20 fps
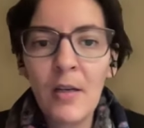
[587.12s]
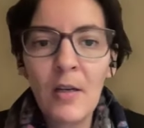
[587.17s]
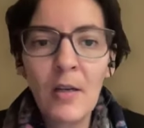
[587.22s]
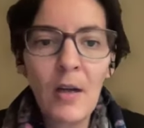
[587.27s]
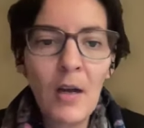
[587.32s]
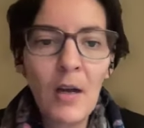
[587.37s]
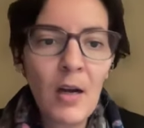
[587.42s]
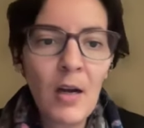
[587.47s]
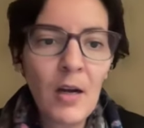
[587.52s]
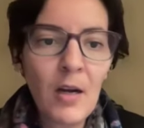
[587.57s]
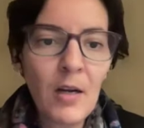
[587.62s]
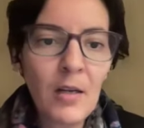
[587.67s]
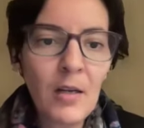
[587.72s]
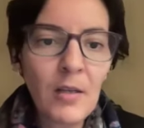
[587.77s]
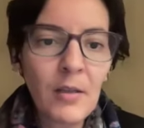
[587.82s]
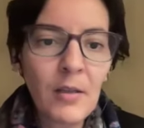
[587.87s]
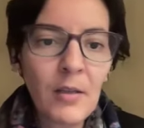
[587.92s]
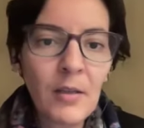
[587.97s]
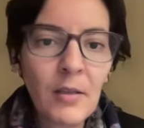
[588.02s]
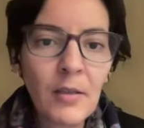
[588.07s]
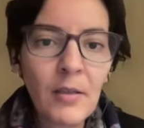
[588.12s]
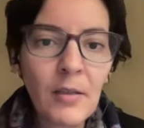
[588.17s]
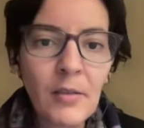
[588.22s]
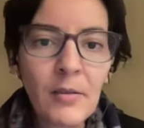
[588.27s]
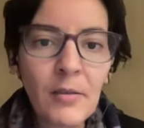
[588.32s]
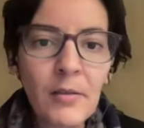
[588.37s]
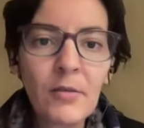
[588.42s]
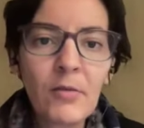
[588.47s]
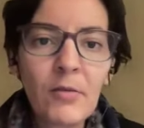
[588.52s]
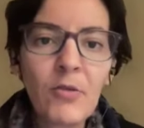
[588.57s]

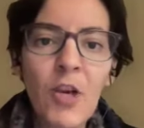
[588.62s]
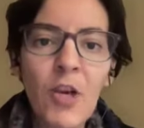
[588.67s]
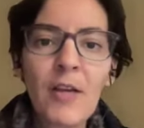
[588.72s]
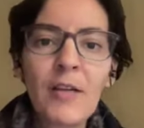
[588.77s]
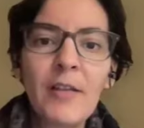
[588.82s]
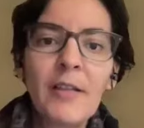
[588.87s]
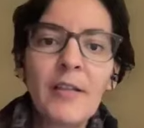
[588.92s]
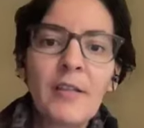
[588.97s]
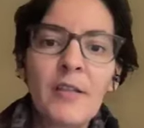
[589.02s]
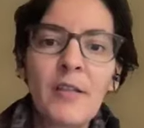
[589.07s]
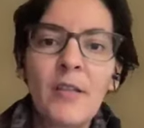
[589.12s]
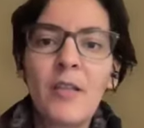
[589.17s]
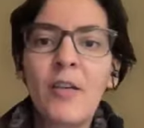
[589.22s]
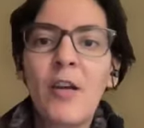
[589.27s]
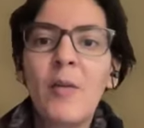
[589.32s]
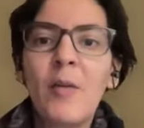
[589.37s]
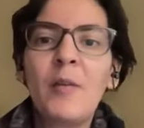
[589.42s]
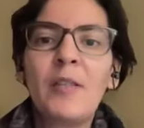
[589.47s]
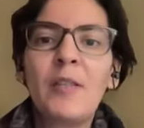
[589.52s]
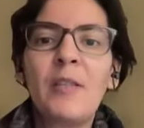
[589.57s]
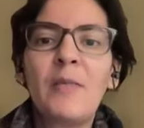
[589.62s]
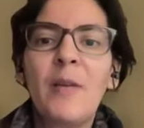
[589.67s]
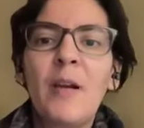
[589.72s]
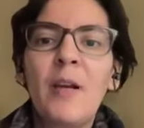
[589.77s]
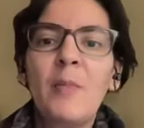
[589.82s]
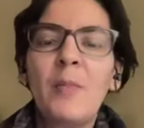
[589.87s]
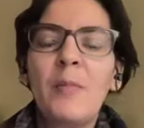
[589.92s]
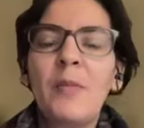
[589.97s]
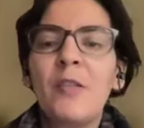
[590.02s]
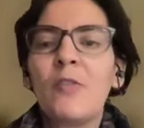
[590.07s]
China's economic
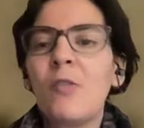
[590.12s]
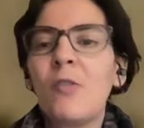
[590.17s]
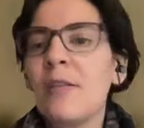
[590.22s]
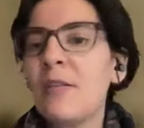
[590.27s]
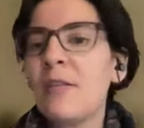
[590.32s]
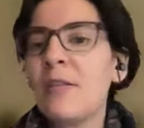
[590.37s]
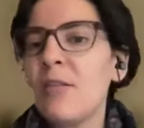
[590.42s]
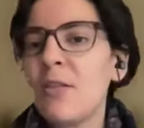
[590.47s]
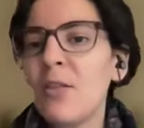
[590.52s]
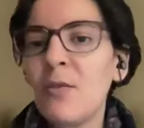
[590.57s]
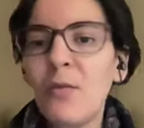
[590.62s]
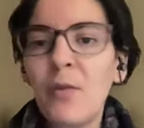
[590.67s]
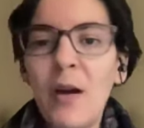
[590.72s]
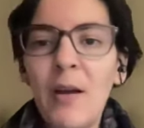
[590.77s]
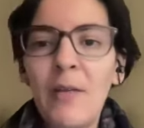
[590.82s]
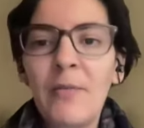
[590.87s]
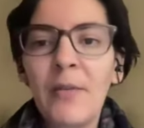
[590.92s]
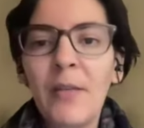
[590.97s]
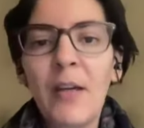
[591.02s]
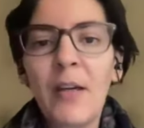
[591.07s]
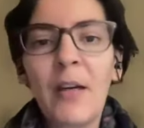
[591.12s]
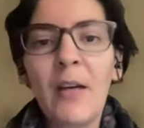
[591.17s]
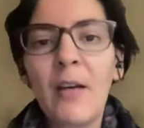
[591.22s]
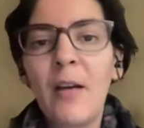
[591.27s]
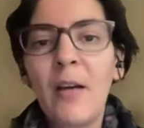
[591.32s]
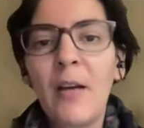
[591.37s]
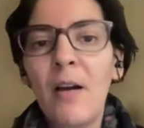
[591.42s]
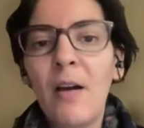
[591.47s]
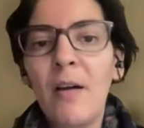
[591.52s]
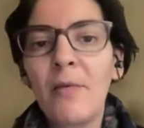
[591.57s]
development strategies for Africa
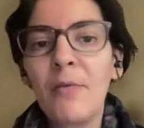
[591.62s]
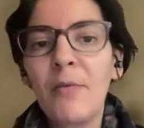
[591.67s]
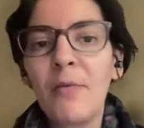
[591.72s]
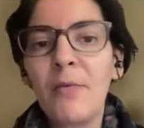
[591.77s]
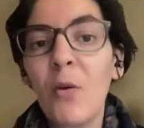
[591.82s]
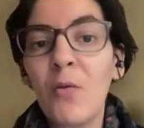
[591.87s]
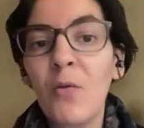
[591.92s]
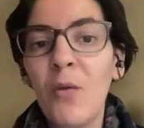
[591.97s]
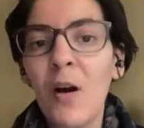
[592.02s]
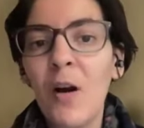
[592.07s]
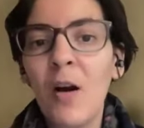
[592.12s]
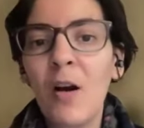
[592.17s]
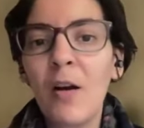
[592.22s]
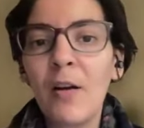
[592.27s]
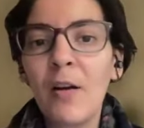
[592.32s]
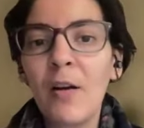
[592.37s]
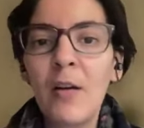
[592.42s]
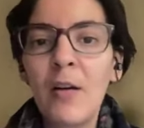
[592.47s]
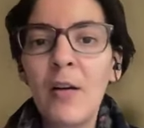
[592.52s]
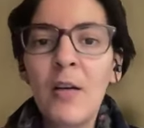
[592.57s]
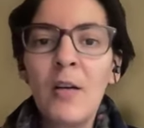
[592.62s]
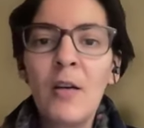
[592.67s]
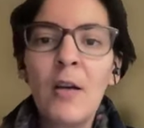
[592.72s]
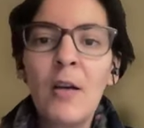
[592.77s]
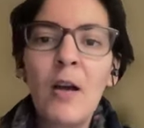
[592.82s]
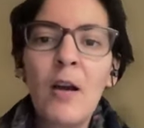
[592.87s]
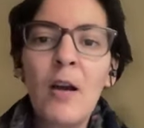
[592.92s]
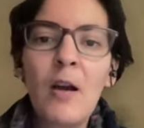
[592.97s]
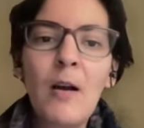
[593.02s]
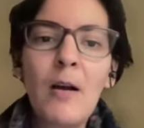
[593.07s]
have so far
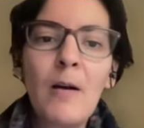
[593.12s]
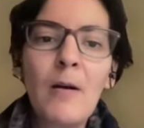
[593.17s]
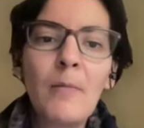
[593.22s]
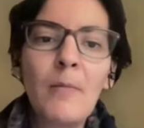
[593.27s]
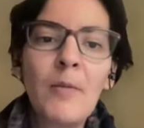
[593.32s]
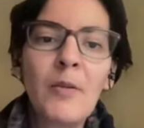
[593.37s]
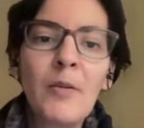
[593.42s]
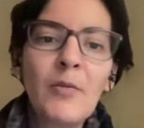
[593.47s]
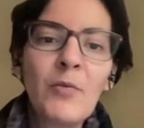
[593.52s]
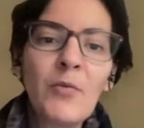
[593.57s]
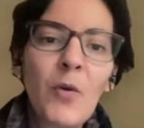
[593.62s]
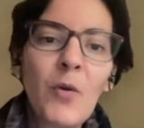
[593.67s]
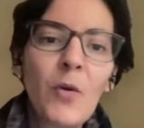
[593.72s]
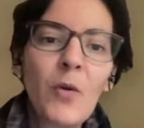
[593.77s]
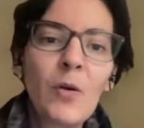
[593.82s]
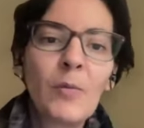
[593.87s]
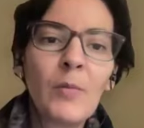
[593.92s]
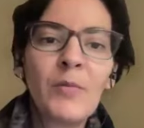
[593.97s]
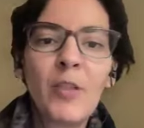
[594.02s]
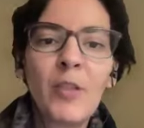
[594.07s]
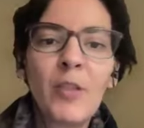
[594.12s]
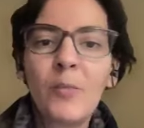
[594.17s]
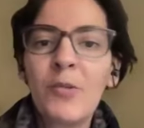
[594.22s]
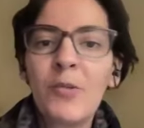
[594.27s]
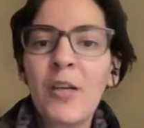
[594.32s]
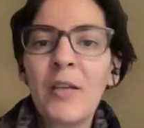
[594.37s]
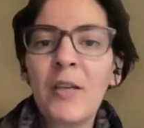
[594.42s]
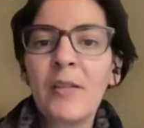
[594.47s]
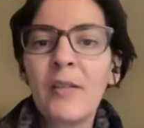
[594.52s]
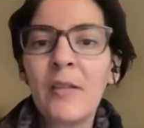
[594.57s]
informed the
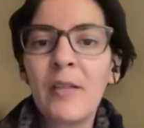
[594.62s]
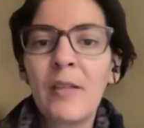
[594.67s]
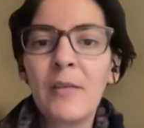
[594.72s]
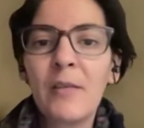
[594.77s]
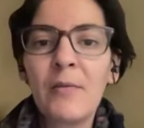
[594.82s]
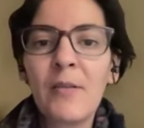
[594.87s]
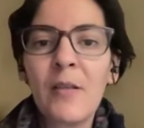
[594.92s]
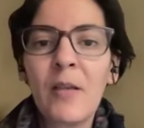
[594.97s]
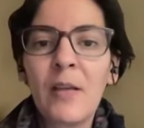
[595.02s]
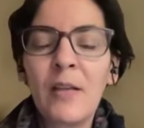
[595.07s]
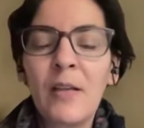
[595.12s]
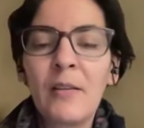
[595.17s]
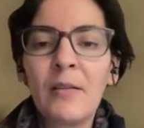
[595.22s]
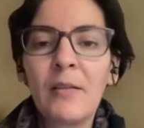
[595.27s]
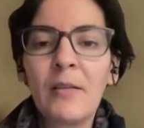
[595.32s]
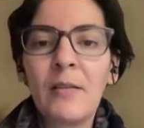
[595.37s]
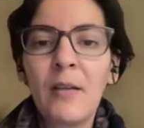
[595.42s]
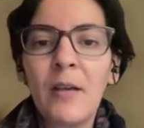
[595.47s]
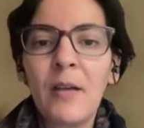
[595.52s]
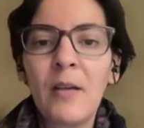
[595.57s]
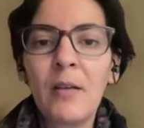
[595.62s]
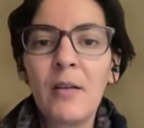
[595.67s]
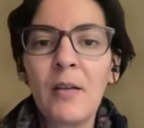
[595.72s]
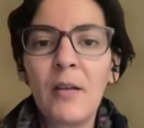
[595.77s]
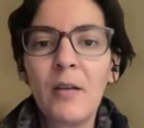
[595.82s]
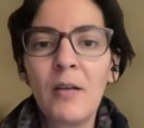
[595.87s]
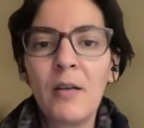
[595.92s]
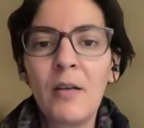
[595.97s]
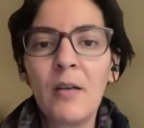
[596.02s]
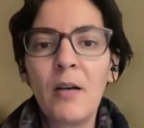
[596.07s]
objectives that
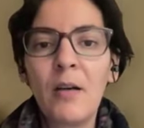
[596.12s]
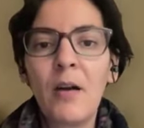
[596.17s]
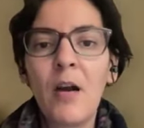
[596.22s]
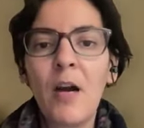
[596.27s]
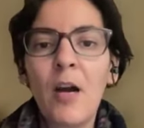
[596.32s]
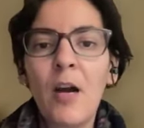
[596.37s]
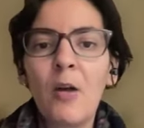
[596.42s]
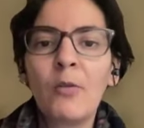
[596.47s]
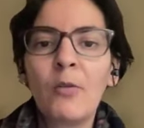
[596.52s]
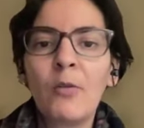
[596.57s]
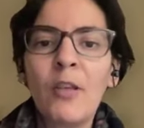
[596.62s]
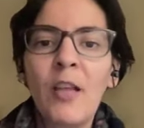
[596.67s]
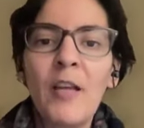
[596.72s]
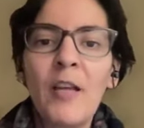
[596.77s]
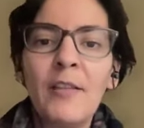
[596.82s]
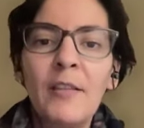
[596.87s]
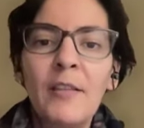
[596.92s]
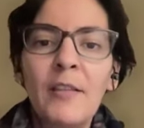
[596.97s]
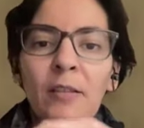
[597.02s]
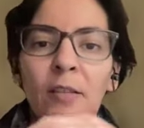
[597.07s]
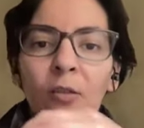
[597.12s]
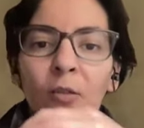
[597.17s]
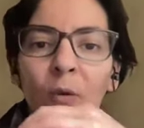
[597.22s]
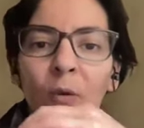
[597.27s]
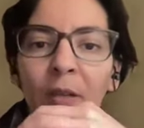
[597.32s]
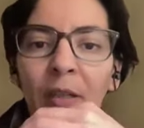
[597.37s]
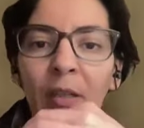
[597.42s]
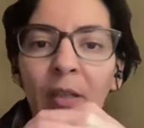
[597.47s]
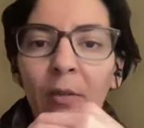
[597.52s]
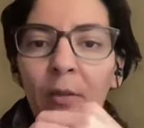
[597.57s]
are outlined in the
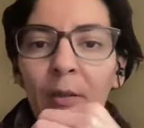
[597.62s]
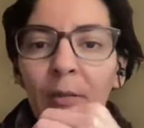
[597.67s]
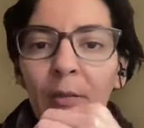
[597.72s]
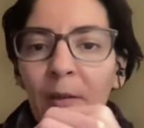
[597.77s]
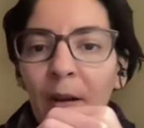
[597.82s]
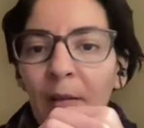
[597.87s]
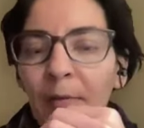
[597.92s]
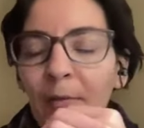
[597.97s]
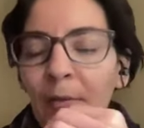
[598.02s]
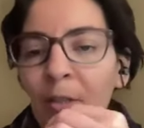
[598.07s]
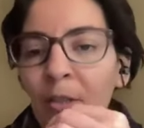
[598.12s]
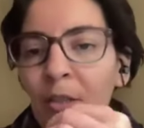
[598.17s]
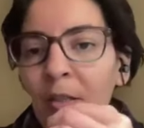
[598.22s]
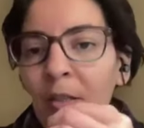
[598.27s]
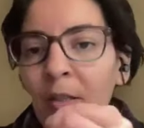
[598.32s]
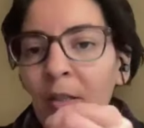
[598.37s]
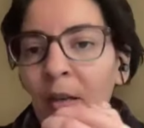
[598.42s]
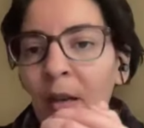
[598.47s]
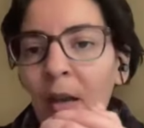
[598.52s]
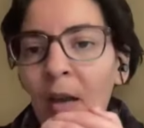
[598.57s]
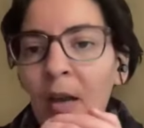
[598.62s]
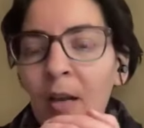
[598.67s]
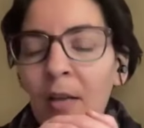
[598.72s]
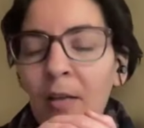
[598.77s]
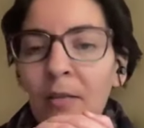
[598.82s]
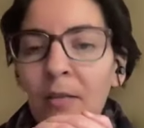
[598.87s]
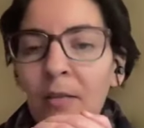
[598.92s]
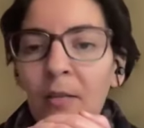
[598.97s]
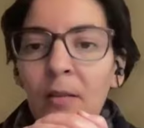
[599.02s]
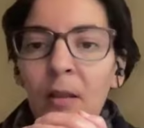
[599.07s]
2035 vision,
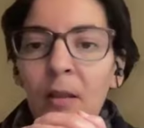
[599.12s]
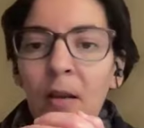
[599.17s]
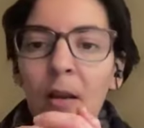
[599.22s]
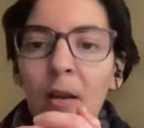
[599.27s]
as